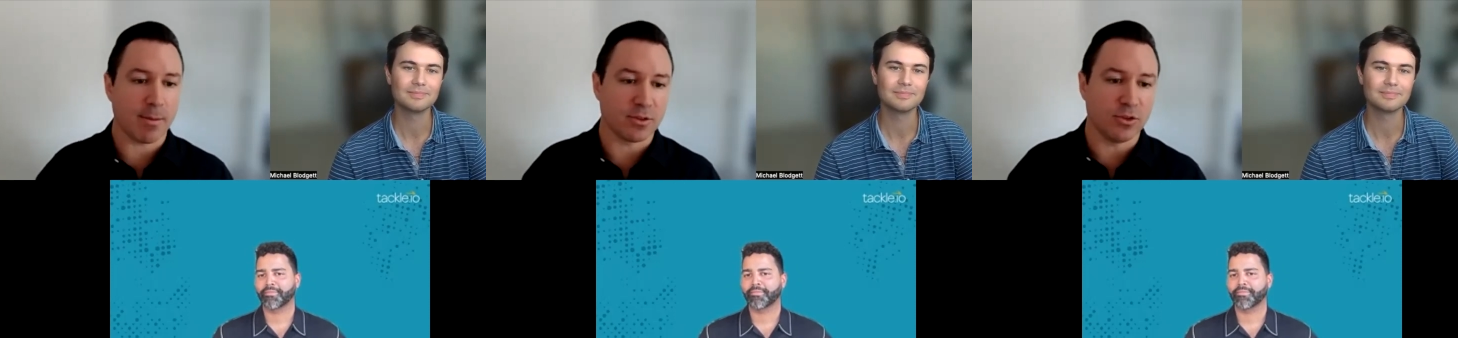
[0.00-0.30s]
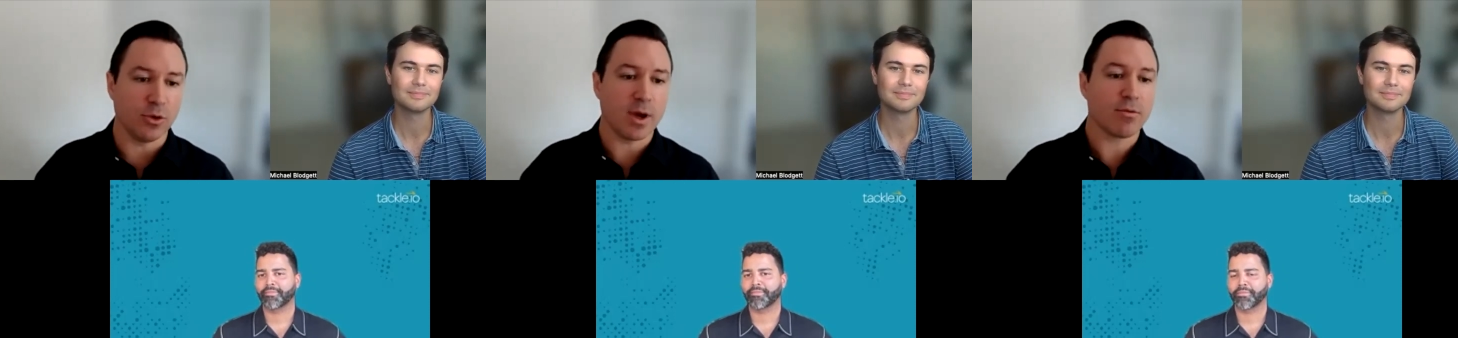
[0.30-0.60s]
Speaker 1: Do
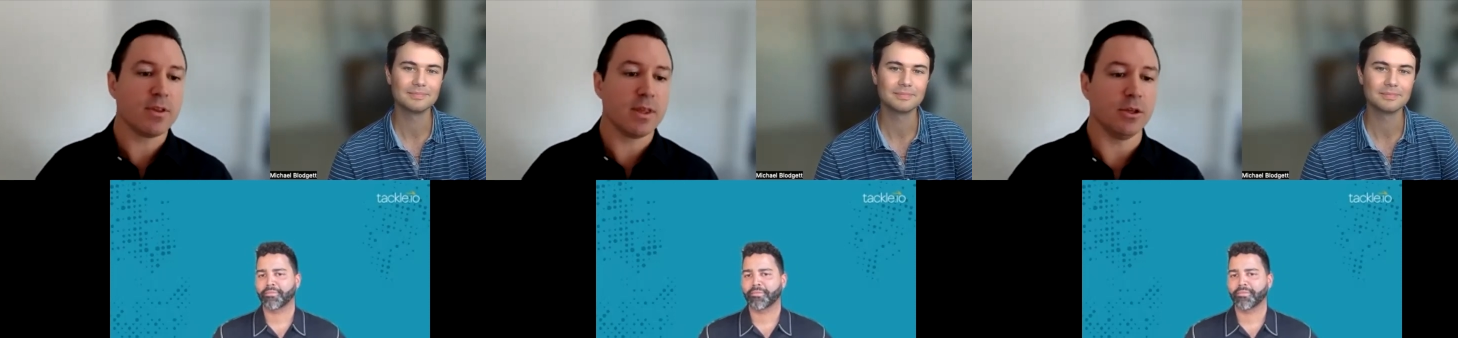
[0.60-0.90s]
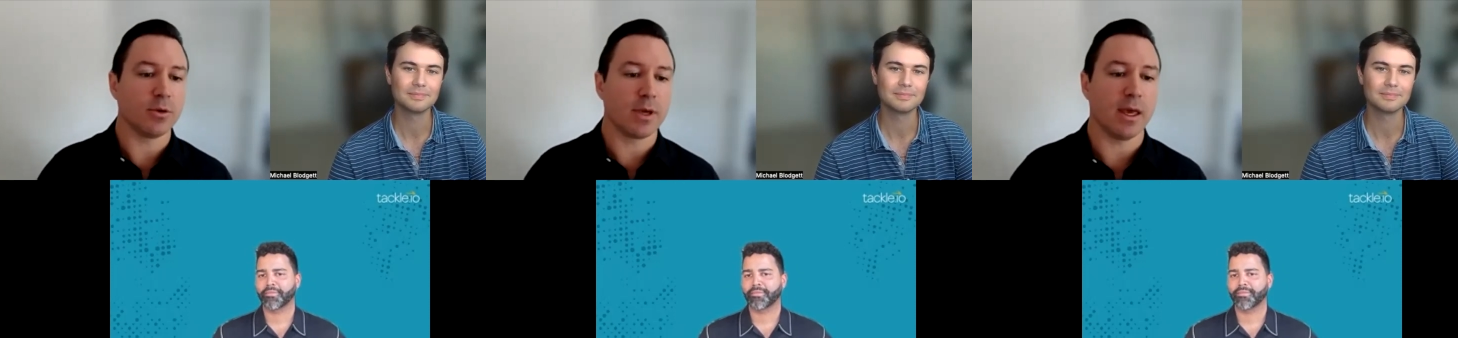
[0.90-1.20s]
everything you
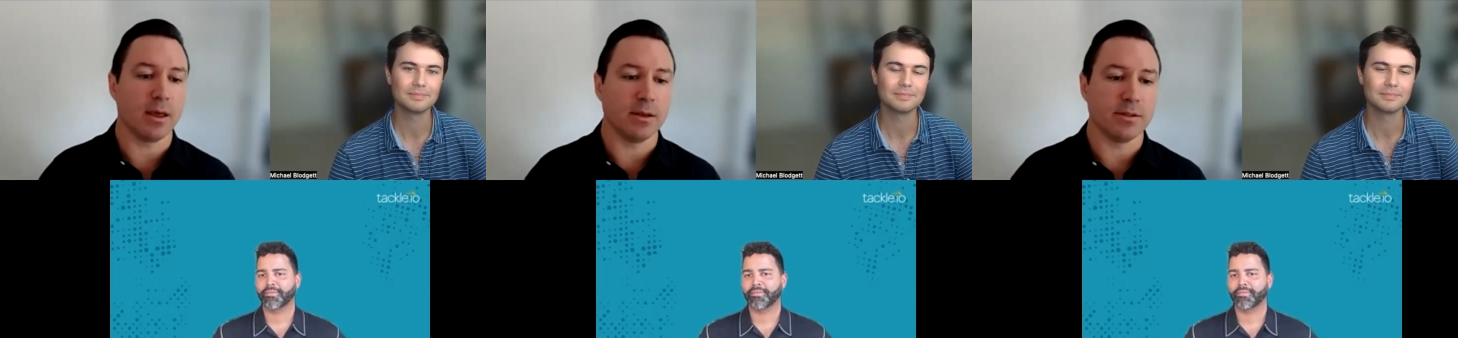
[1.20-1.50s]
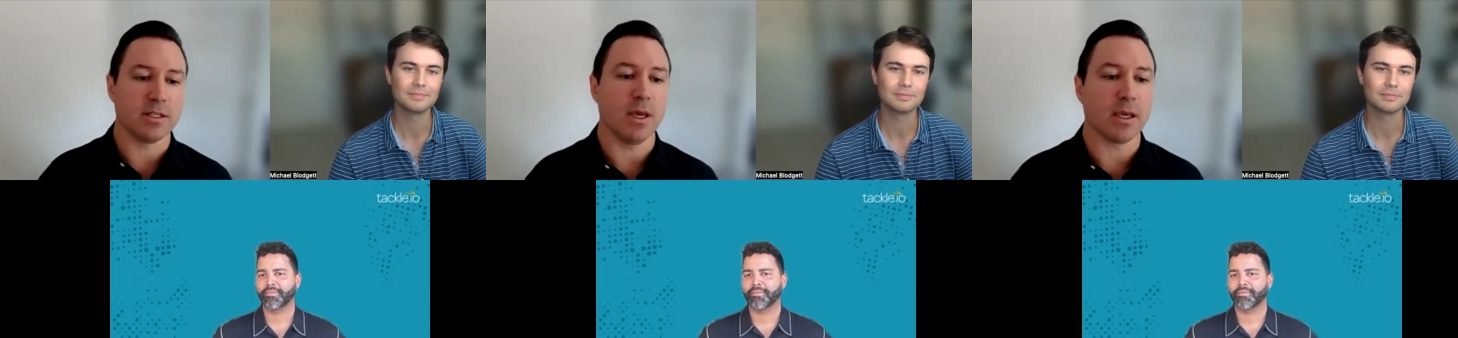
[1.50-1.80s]
can to
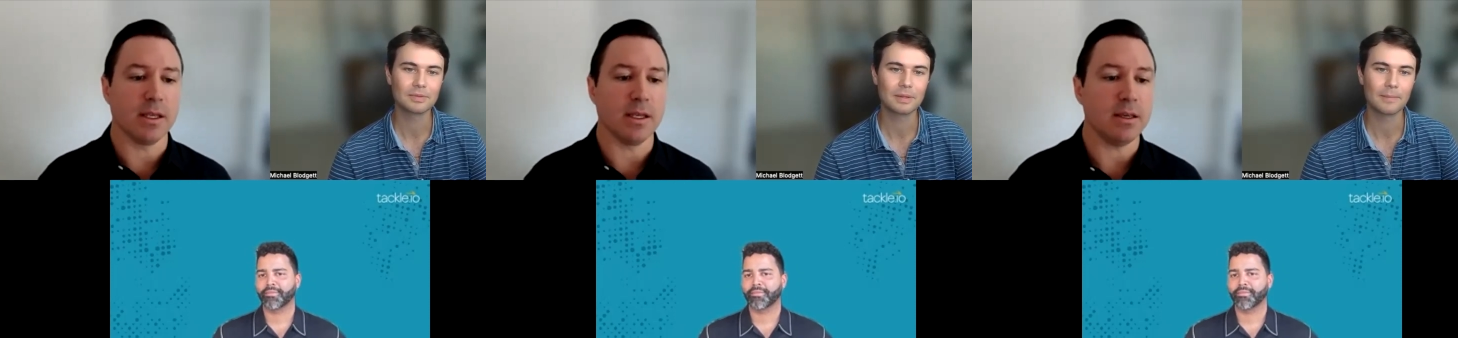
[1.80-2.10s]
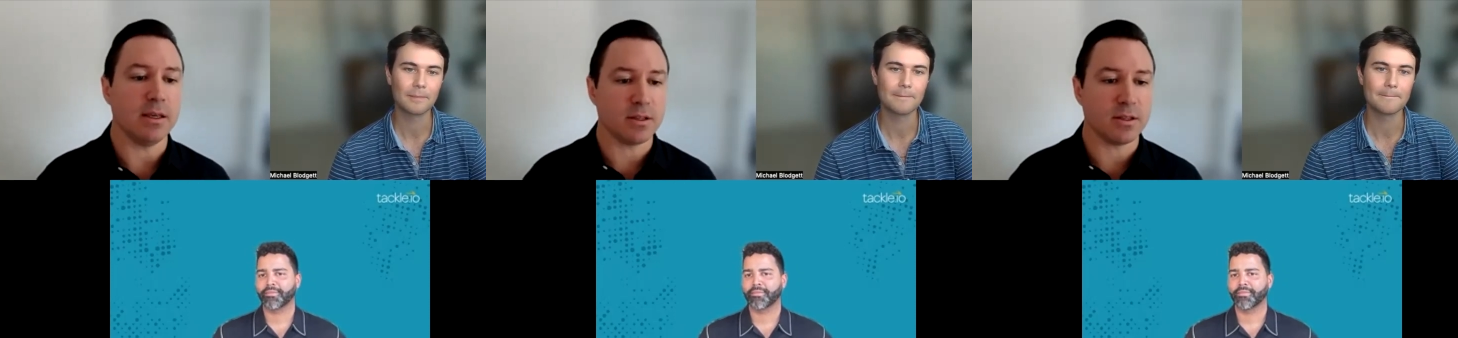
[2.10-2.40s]
make it
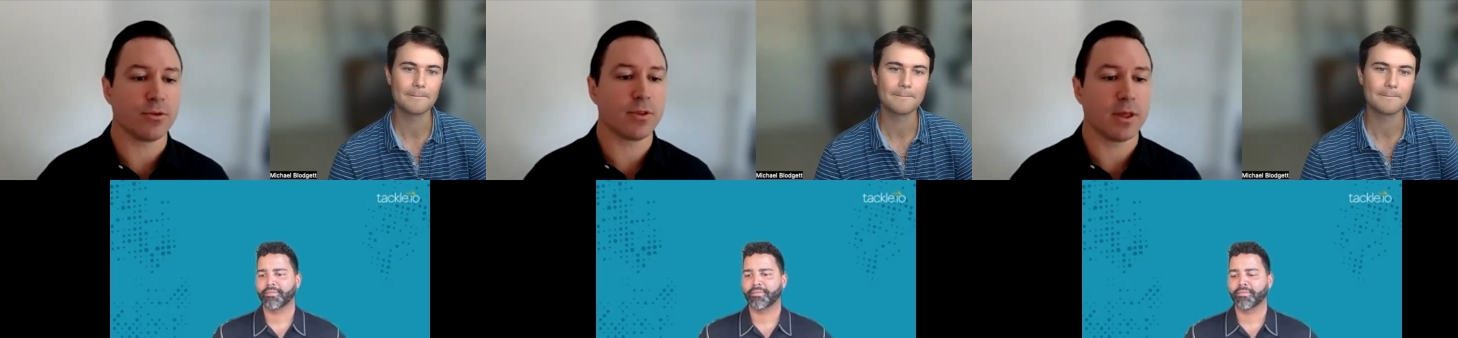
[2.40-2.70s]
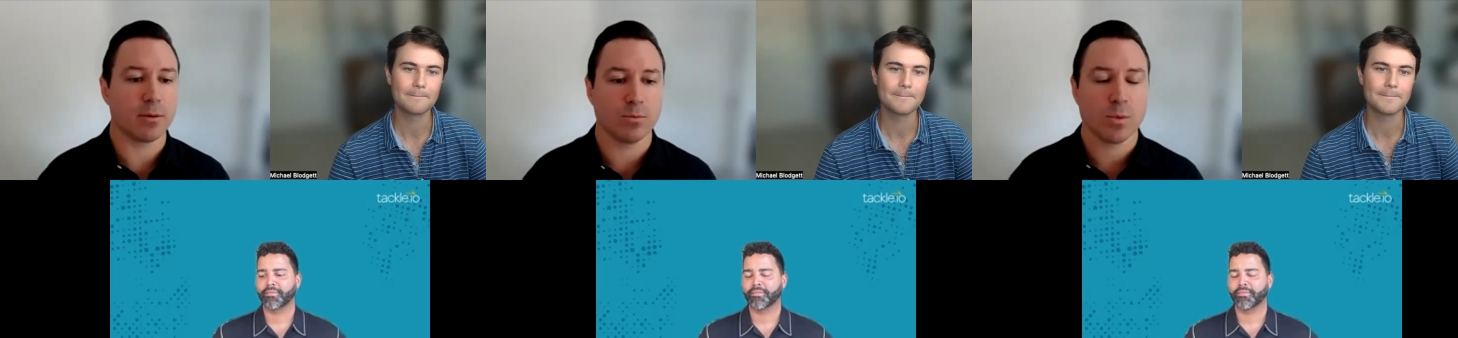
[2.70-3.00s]
easy for
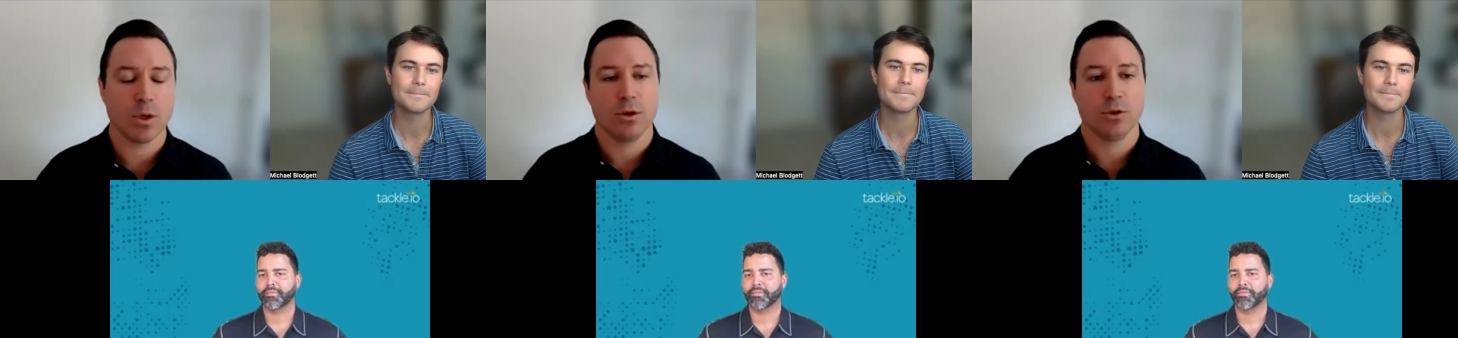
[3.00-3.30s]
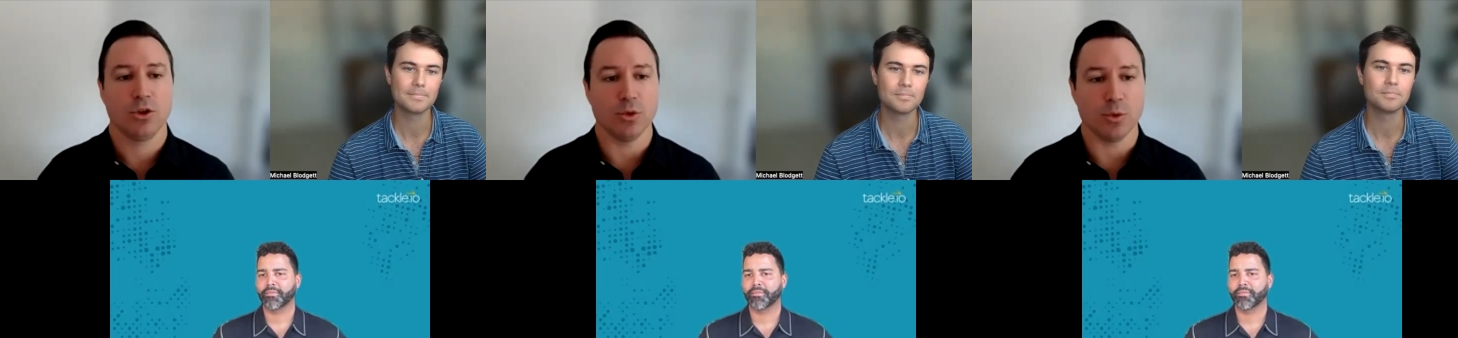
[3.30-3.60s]
them
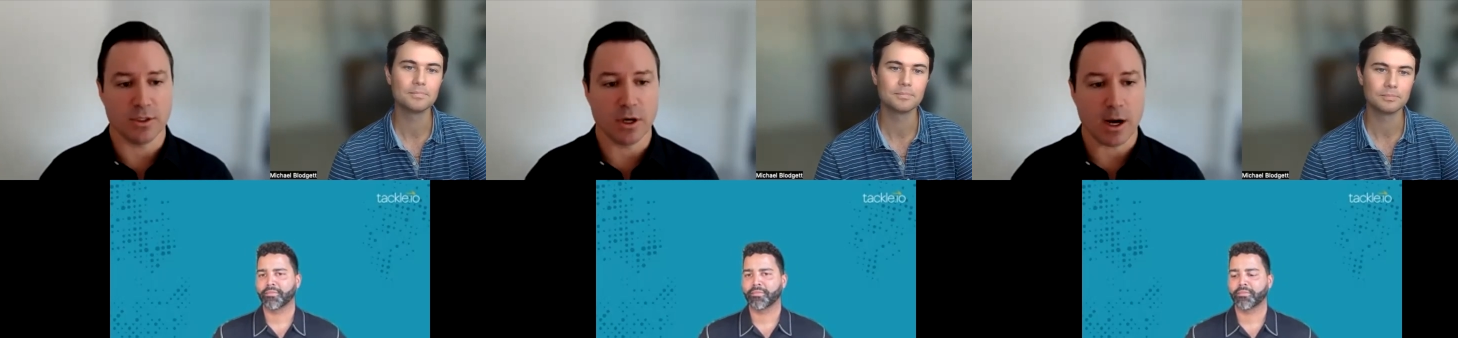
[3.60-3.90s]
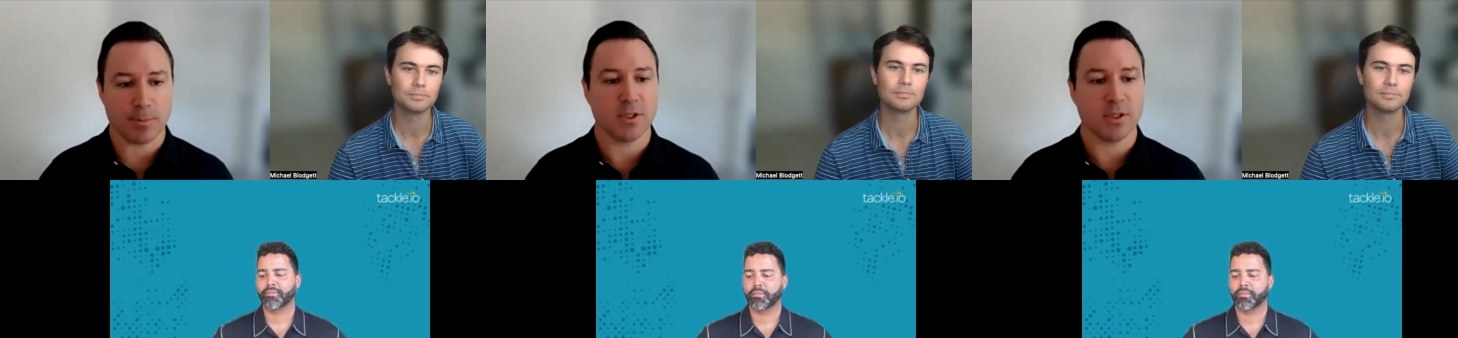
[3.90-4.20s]
to
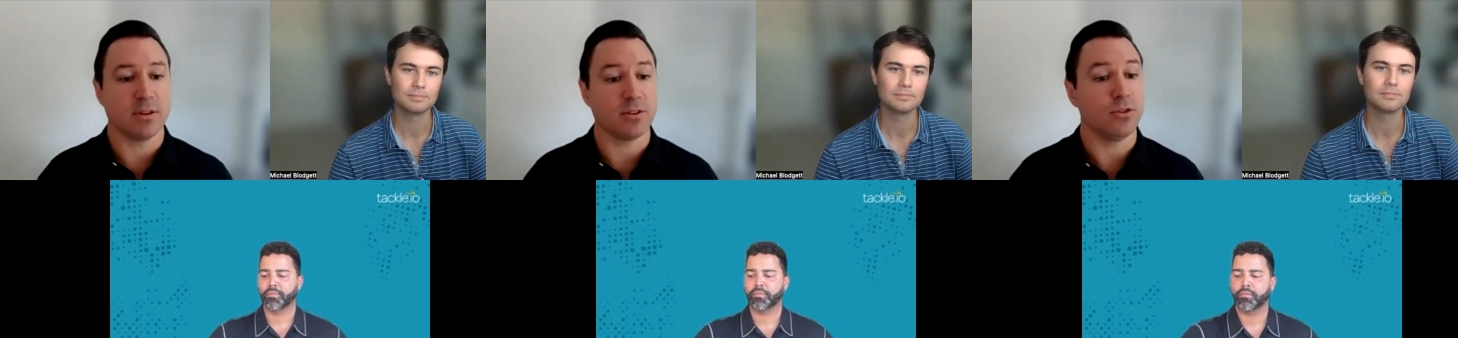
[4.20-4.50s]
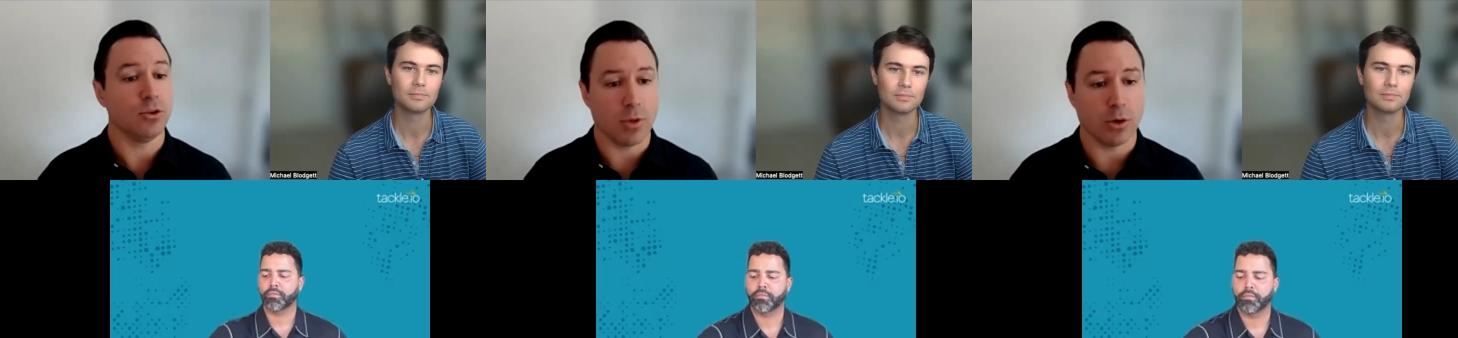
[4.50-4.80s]
adopt this new
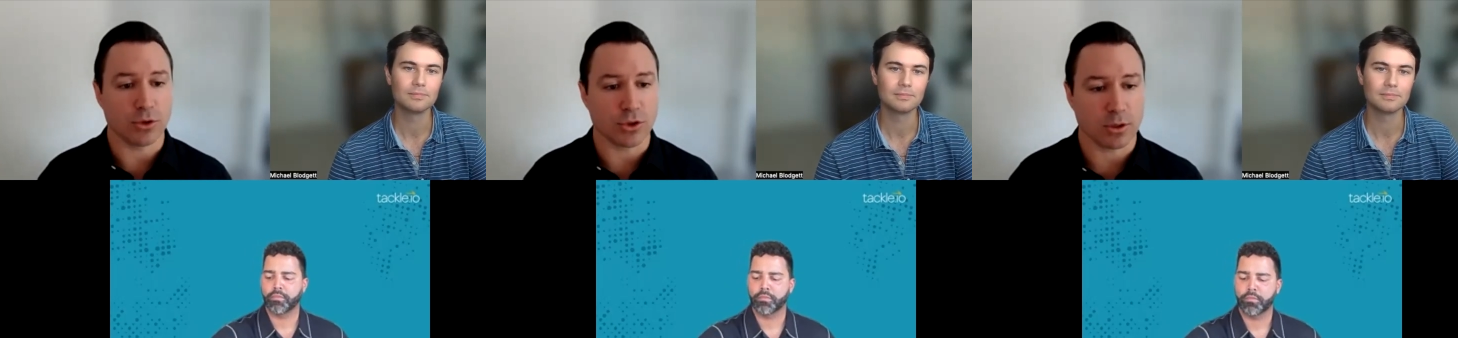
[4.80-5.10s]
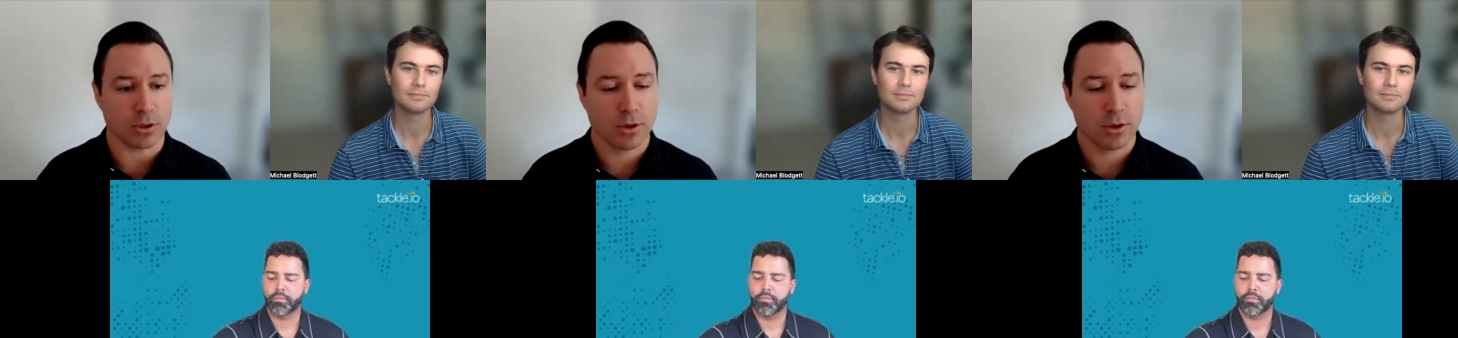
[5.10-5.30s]
motion